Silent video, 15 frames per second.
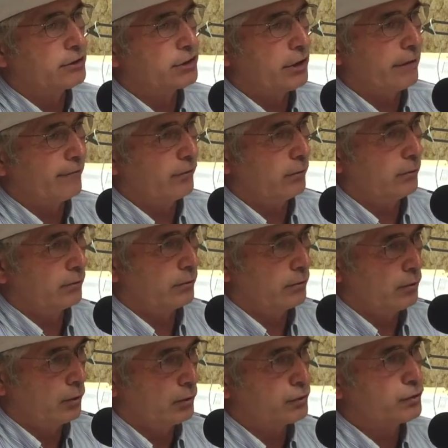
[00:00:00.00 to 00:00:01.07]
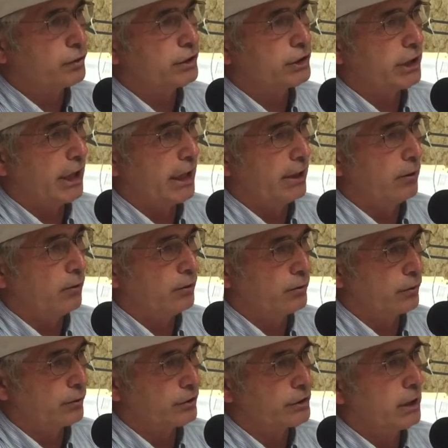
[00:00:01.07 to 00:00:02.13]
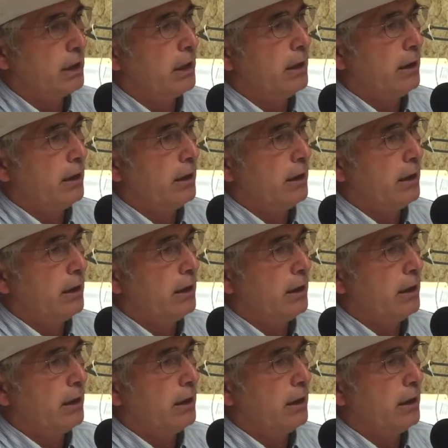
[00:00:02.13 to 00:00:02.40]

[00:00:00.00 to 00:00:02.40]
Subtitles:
several grocery chain owners